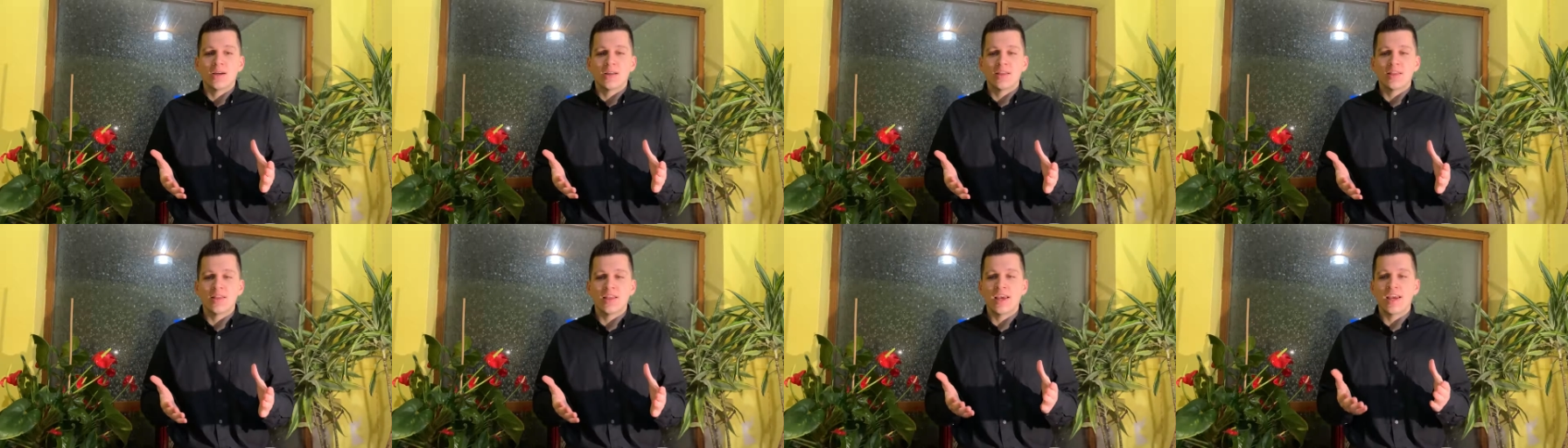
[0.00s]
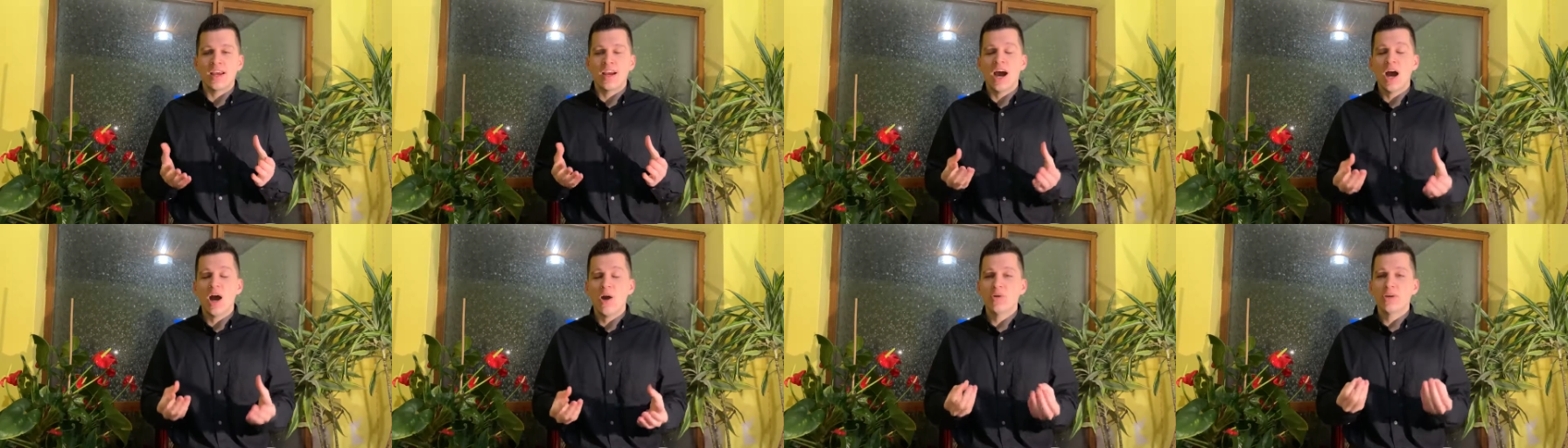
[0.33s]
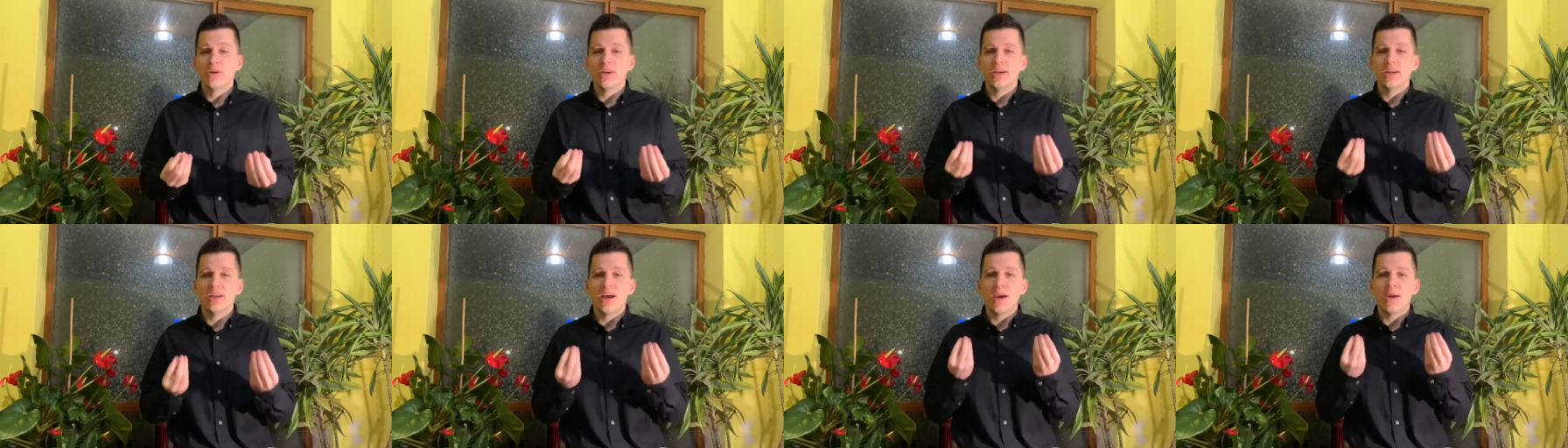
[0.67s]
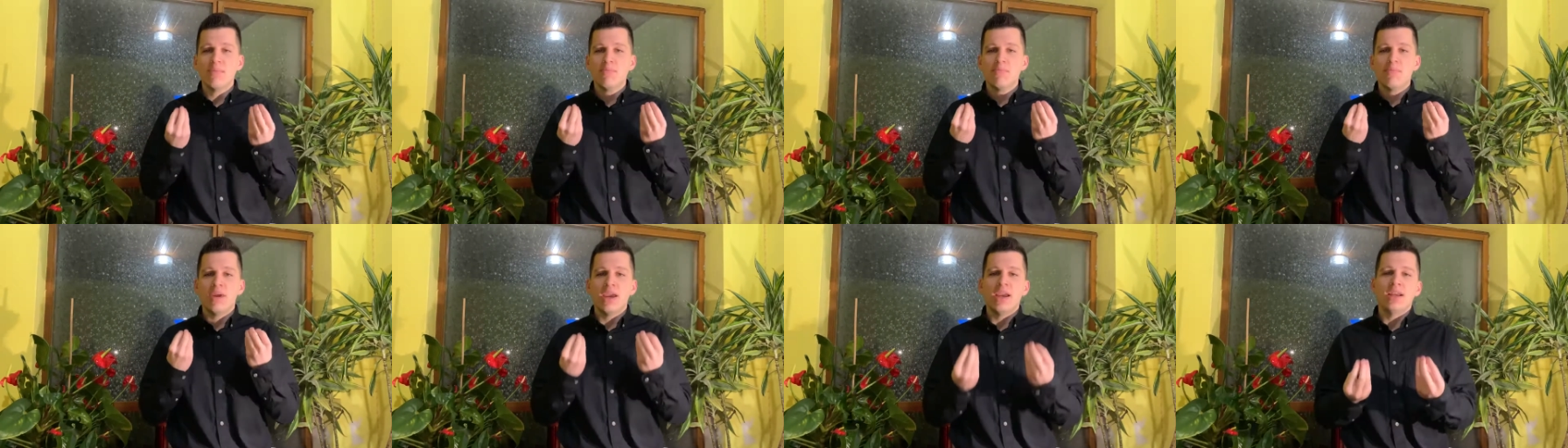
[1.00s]
Like, how can I
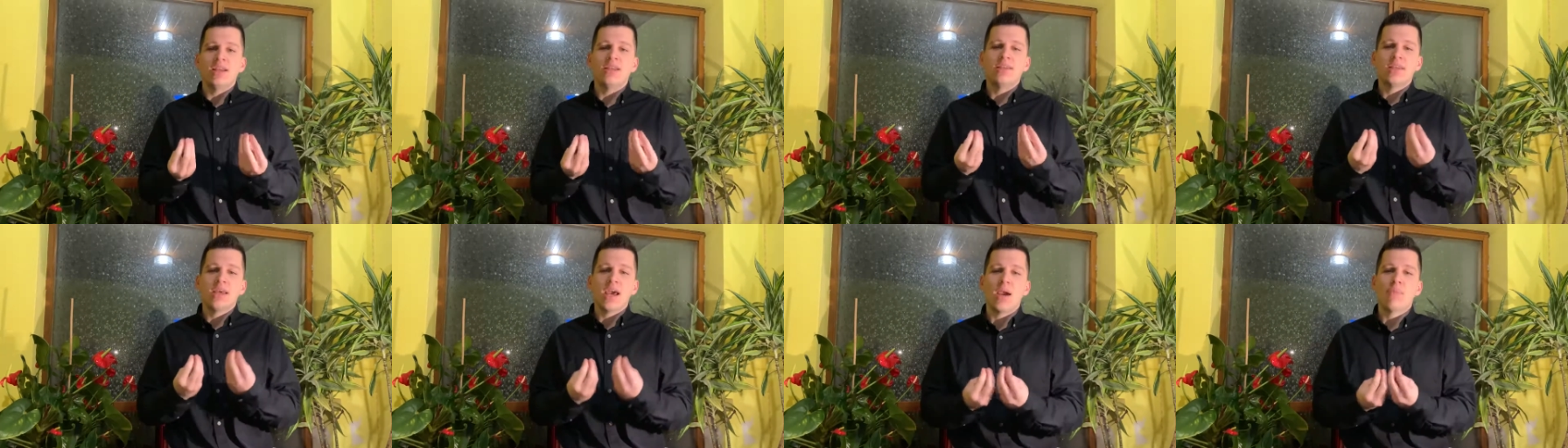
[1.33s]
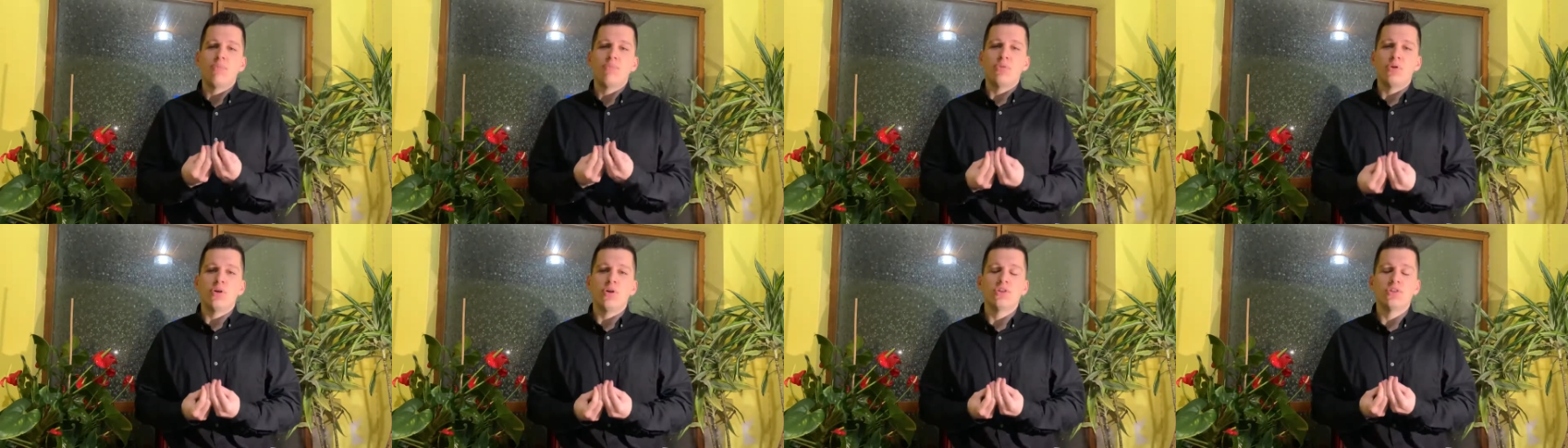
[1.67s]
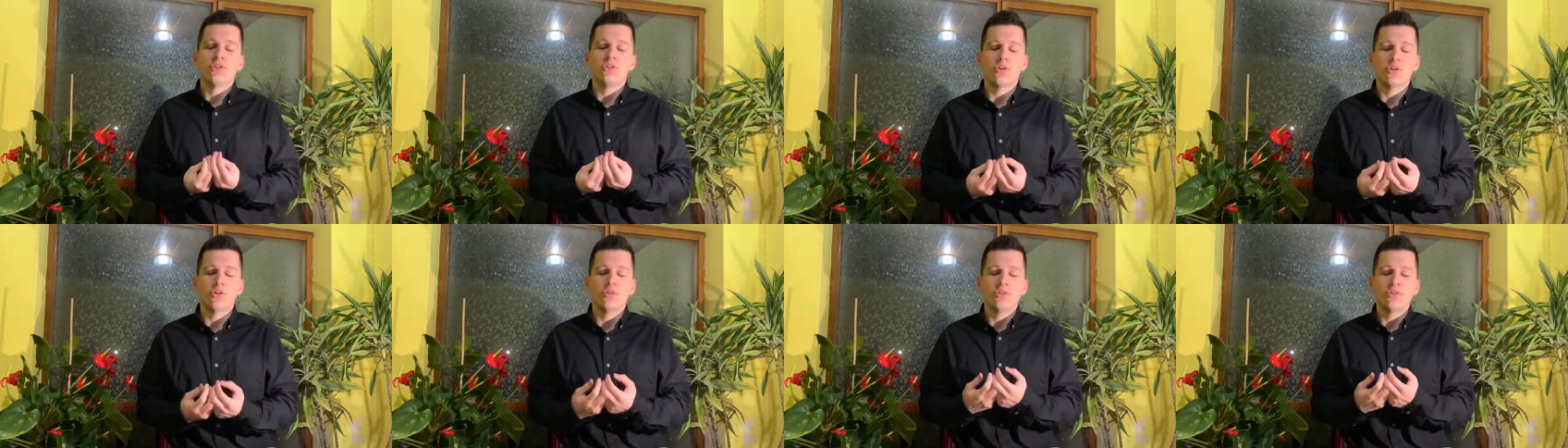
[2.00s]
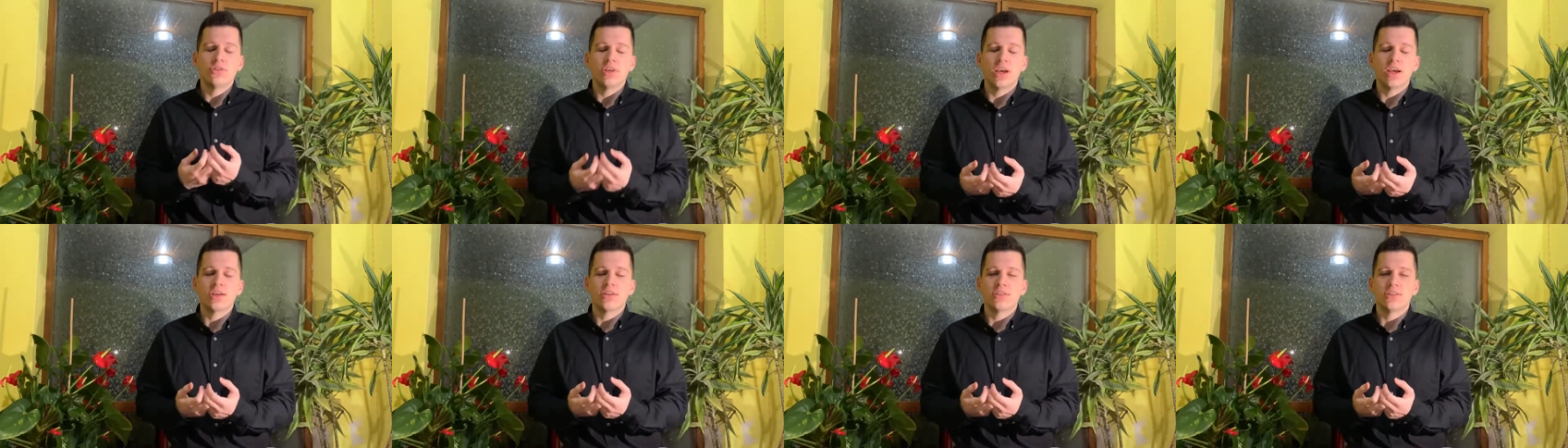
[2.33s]
make that book so
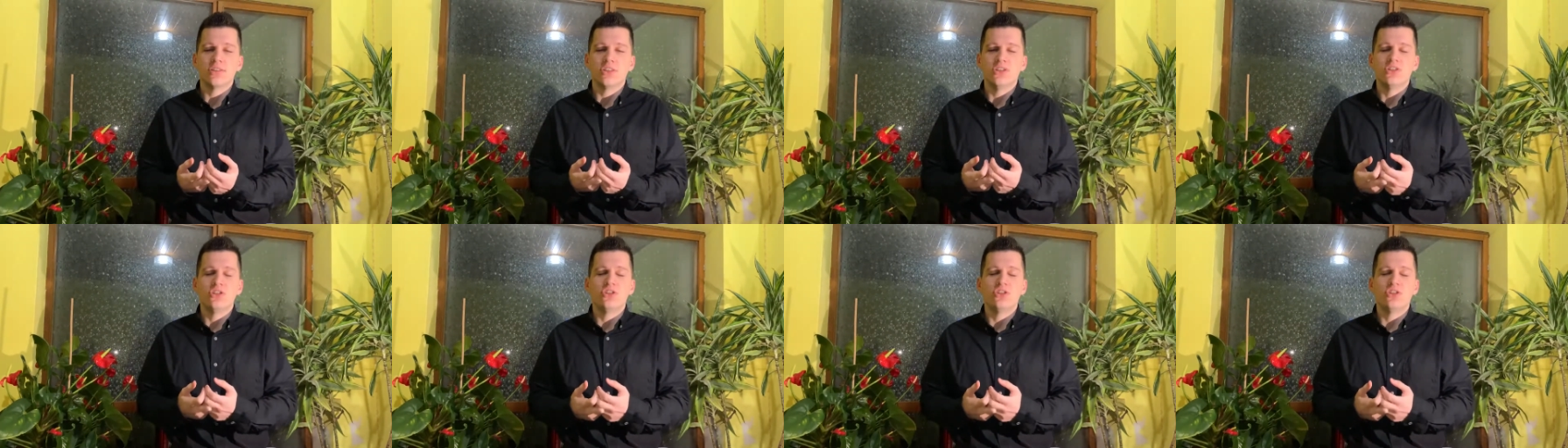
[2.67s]
sexy,